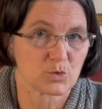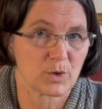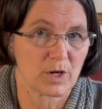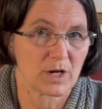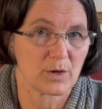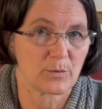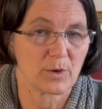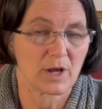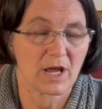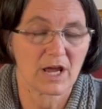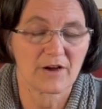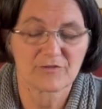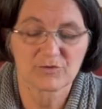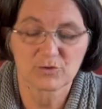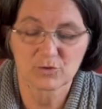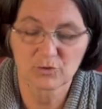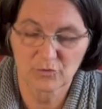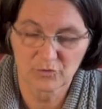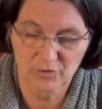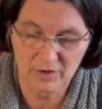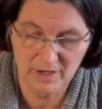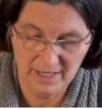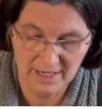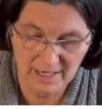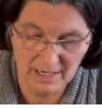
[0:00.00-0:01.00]
vein, we have to
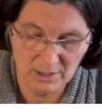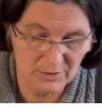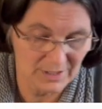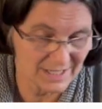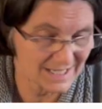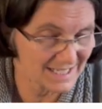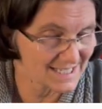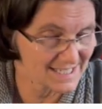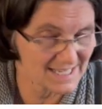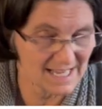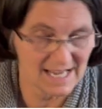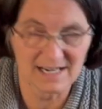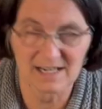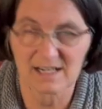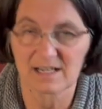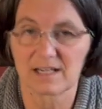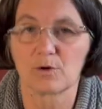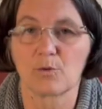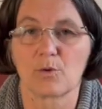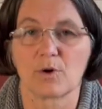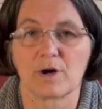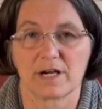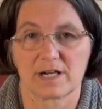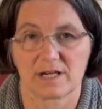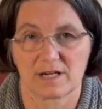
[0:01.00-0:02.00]
find out exactly
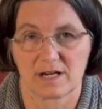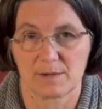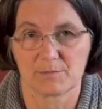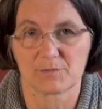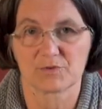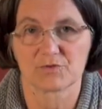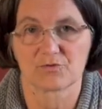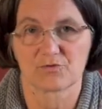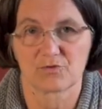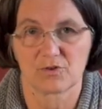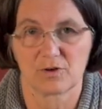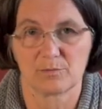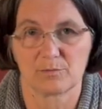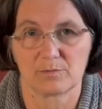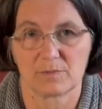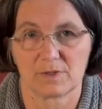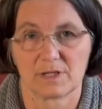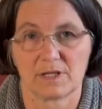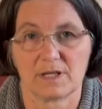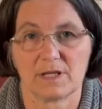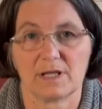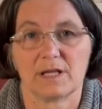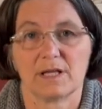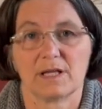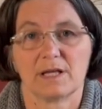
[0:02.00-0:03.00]
where it comes from.
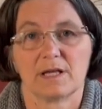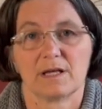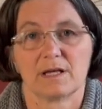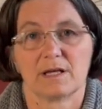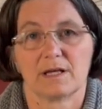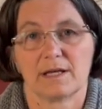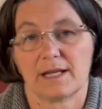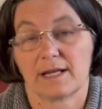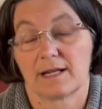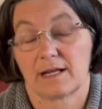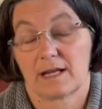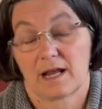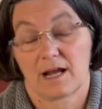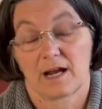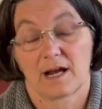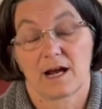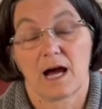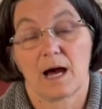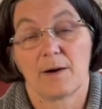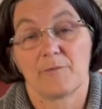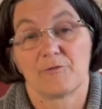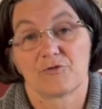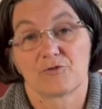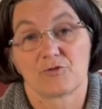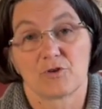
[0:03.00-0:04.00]
It can
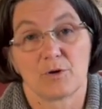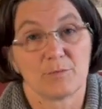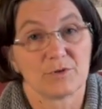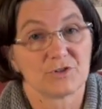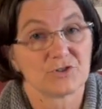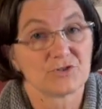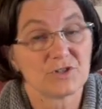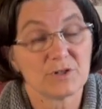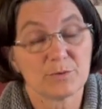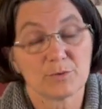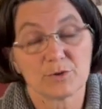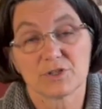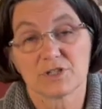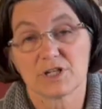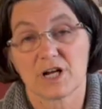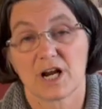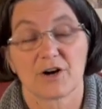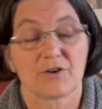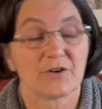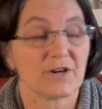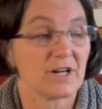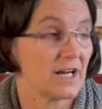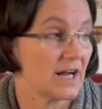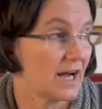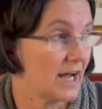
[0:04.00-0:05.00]
come from a
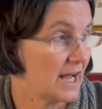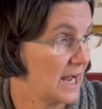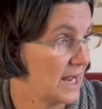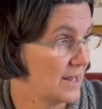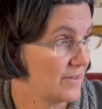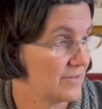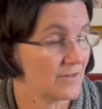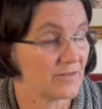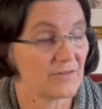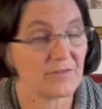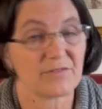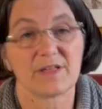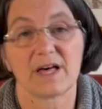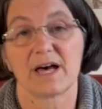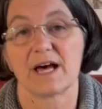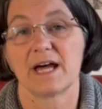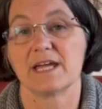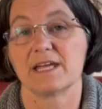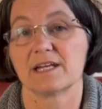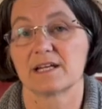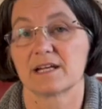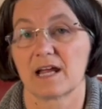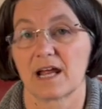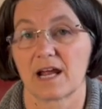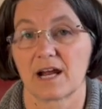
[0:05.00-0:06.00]
tributary at the thigh,
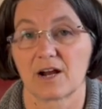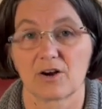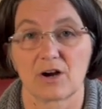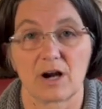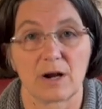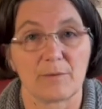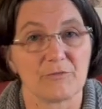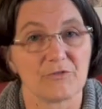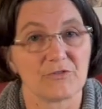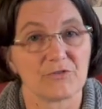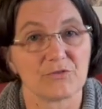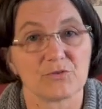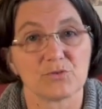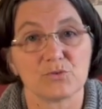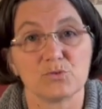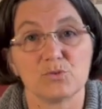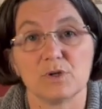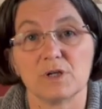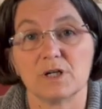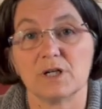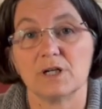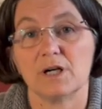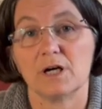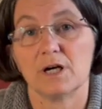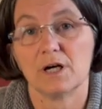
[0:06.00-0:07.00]
it can come through
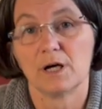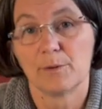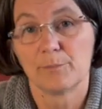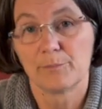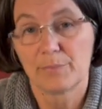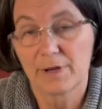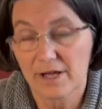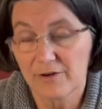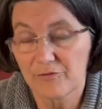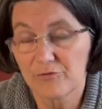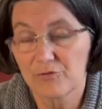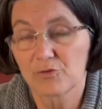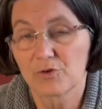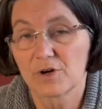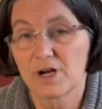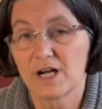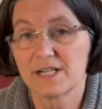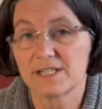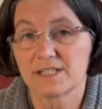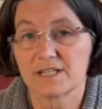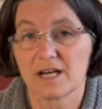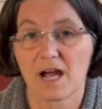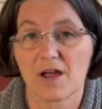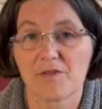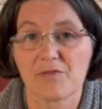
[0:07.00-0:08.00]
a
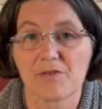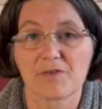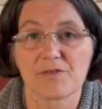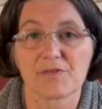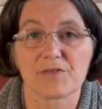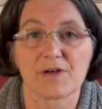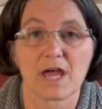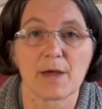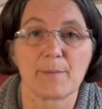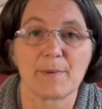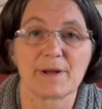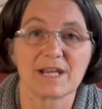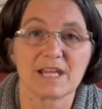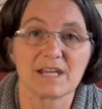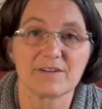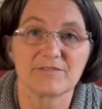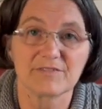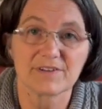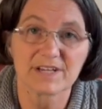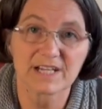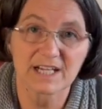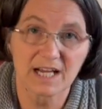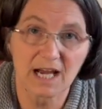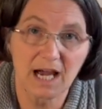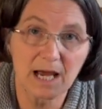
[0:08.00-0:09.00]
perforator at the thigh, but
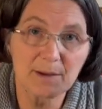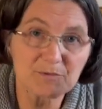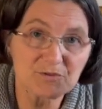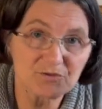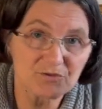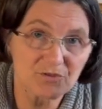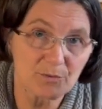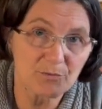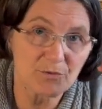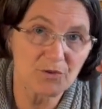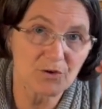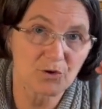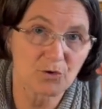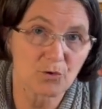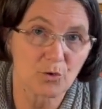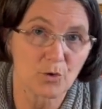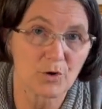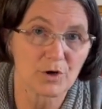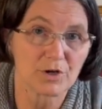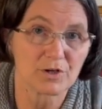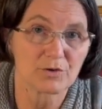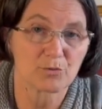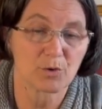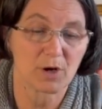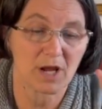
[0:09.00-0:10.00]
if it comes from the
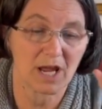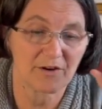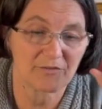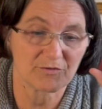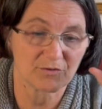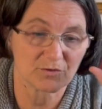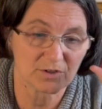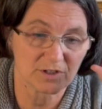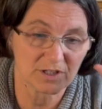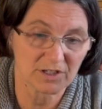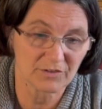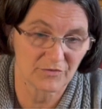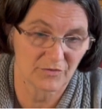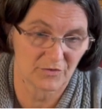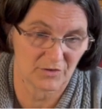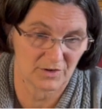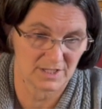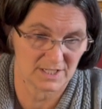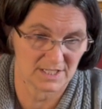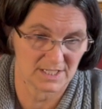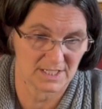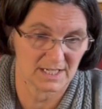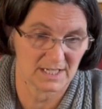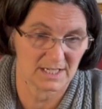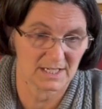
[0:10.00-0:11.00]
groin, we have to
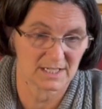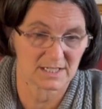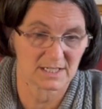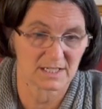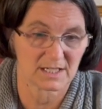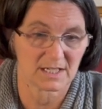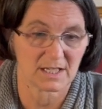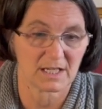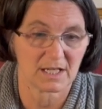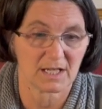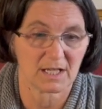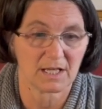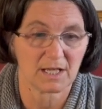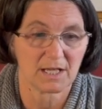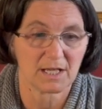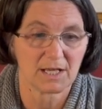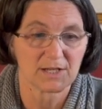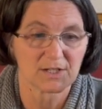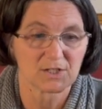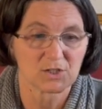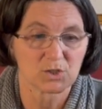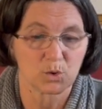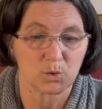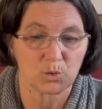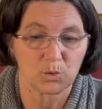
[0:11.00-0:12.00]
differentiate.
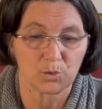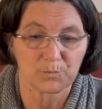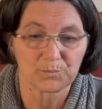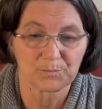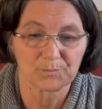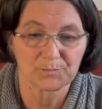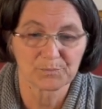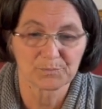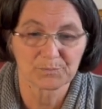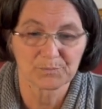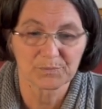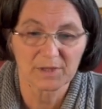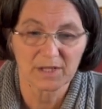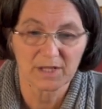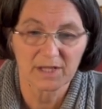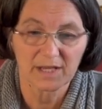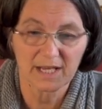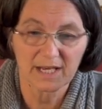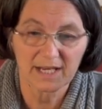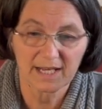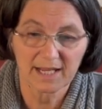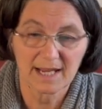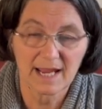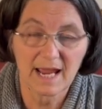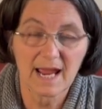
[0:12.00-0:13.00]
So
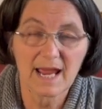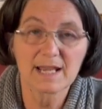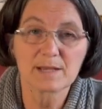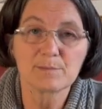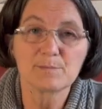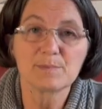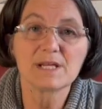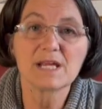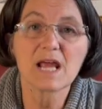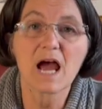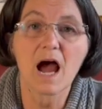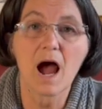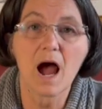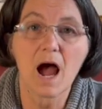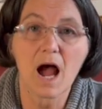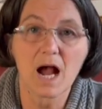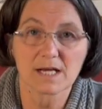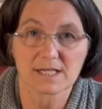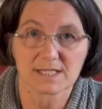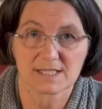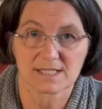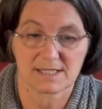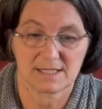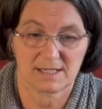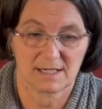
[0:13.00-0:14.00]
it can be
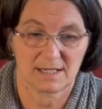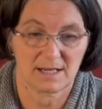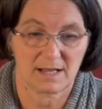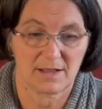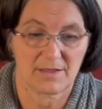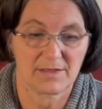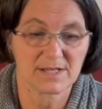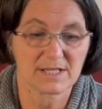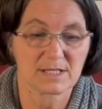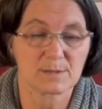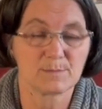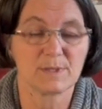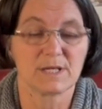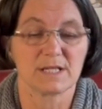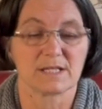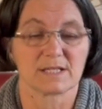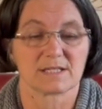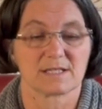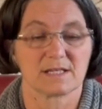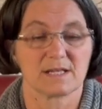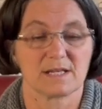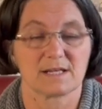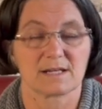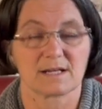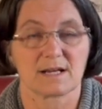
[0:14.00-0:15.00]
axial. This
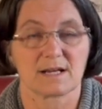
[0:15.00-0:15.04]
means it